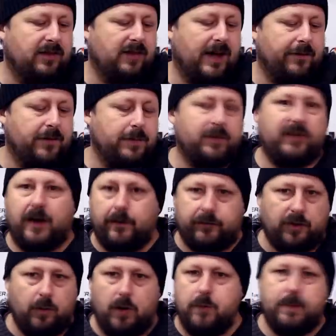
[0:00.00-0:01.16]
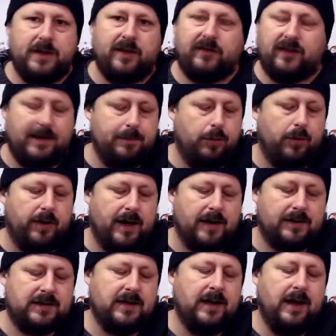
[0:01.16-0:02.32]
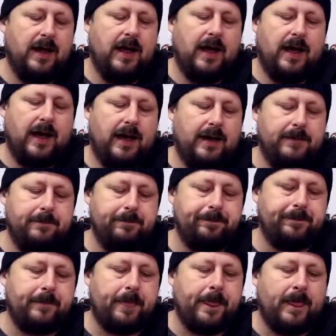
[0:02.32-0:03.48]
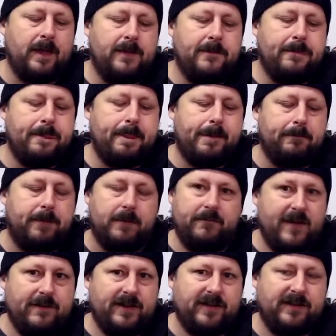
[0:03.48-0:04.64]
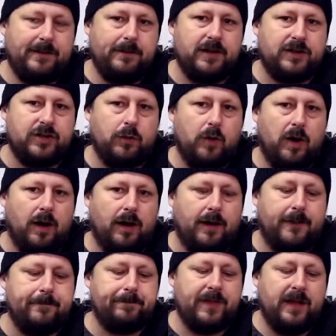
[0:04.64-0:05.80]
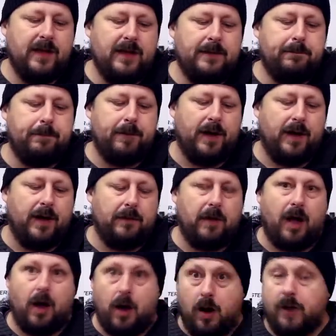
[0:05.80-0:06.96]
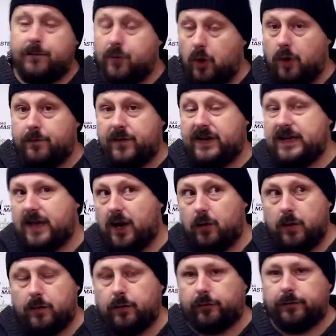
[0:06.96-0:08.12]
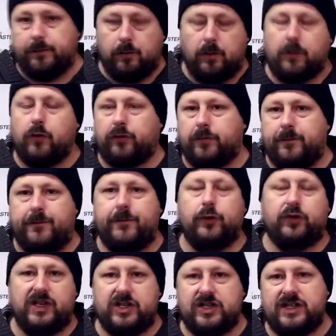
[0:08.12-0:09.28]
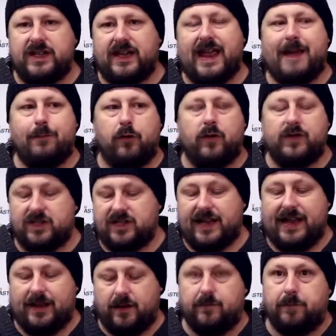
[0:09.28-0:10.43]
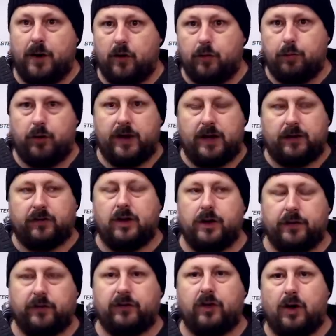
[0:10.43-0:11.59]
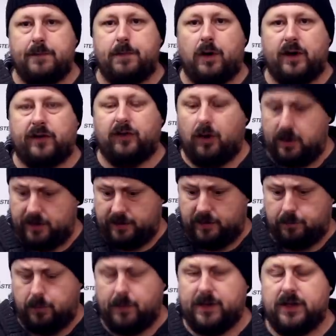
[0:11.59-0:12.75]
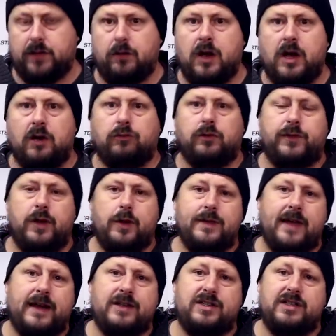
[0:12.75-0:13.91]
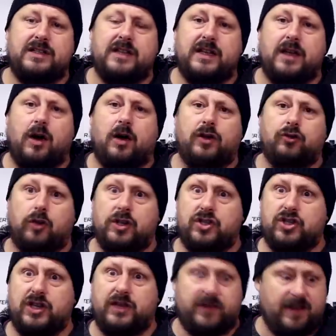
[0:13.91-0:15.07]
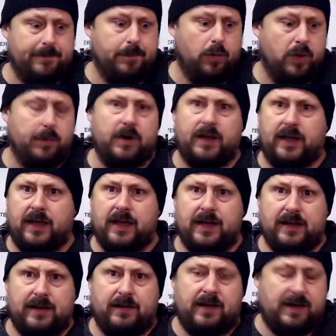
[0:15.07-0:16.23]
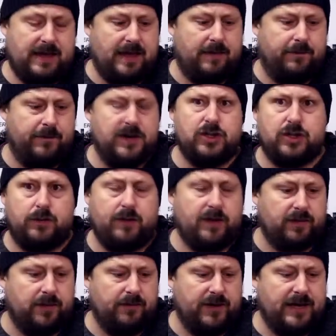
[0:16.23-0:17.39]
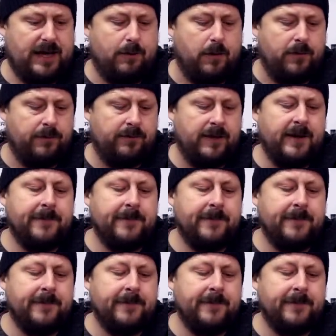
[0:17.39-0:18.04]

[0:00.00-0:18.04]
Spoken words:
stuff themselves, so it won't be the same product. But very similar to work. But I've got a video where I've got some footage in the camera in the tank of both products kind of side by side, because I'm probably going to review the HDD Hydrology at some point when I finish the rest of the video off.